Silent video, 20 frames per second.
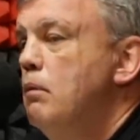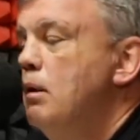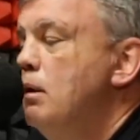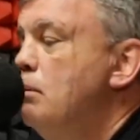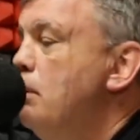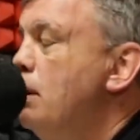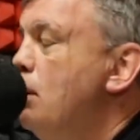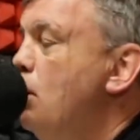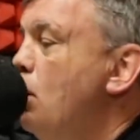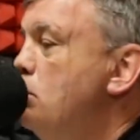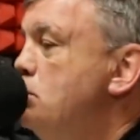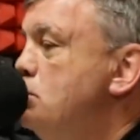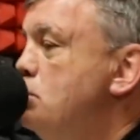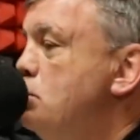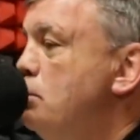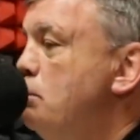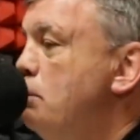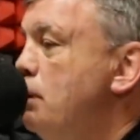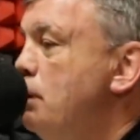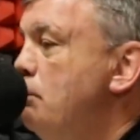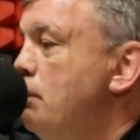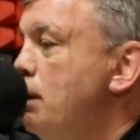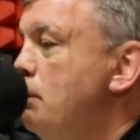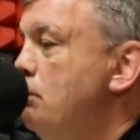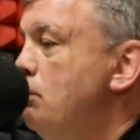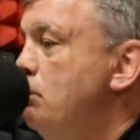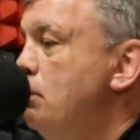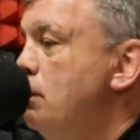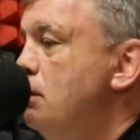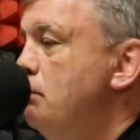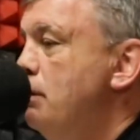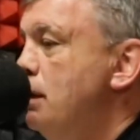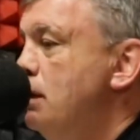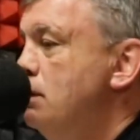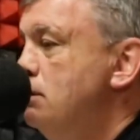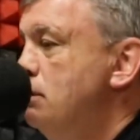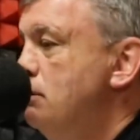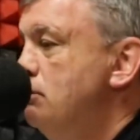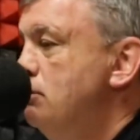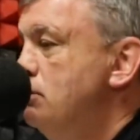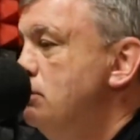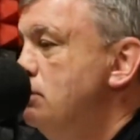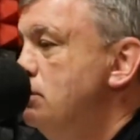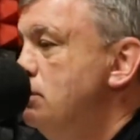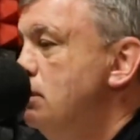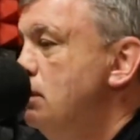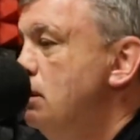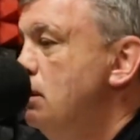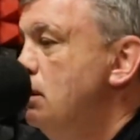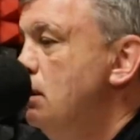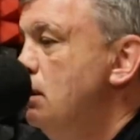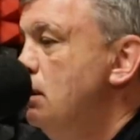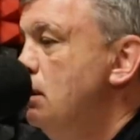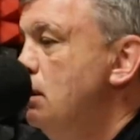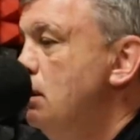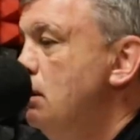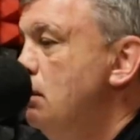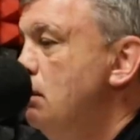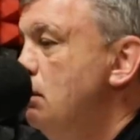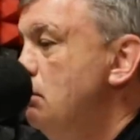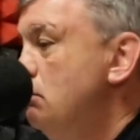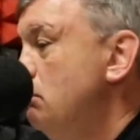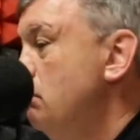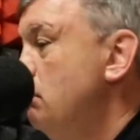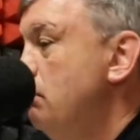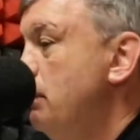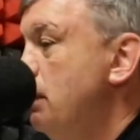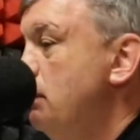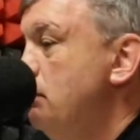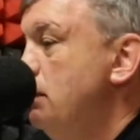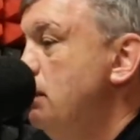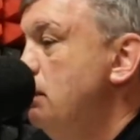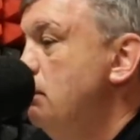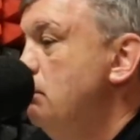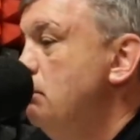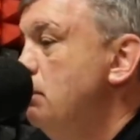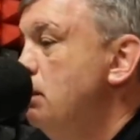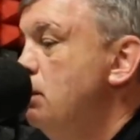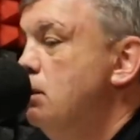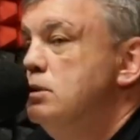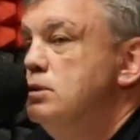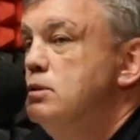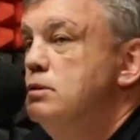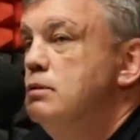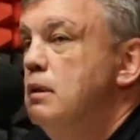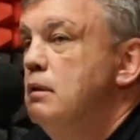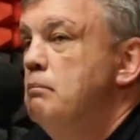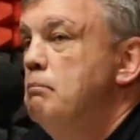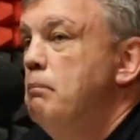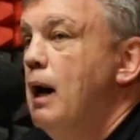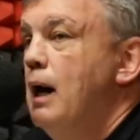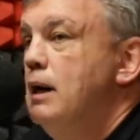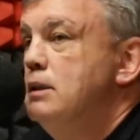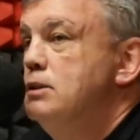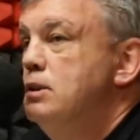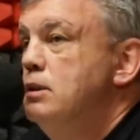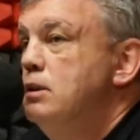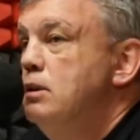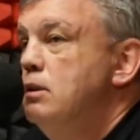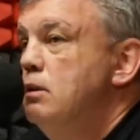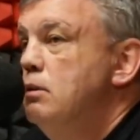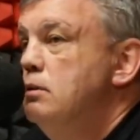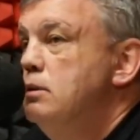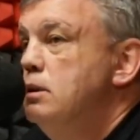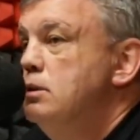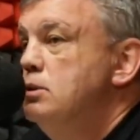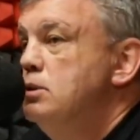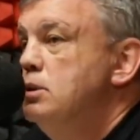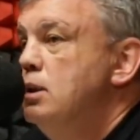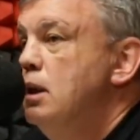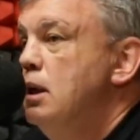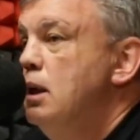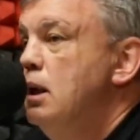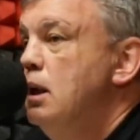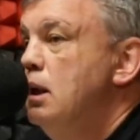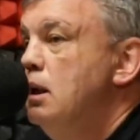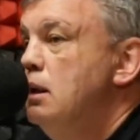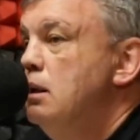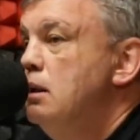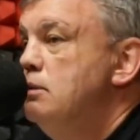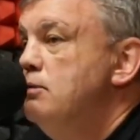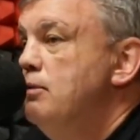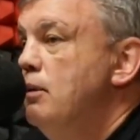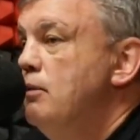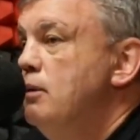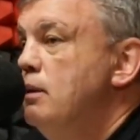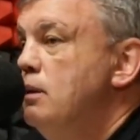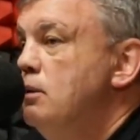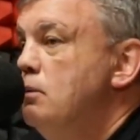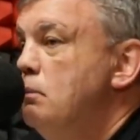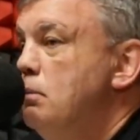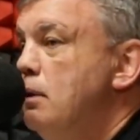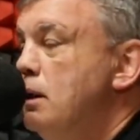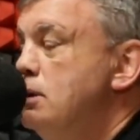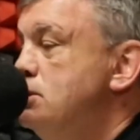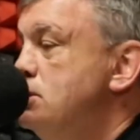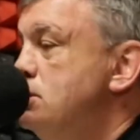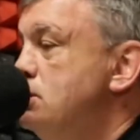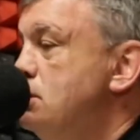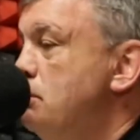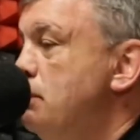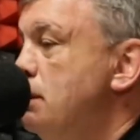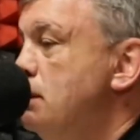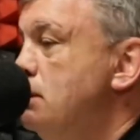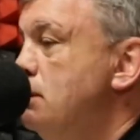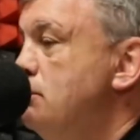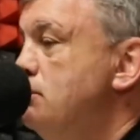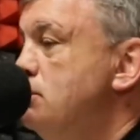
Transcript: of my hopes would be maybe we could make a difference. Maybe, because in boxing, you know, there's very little places to make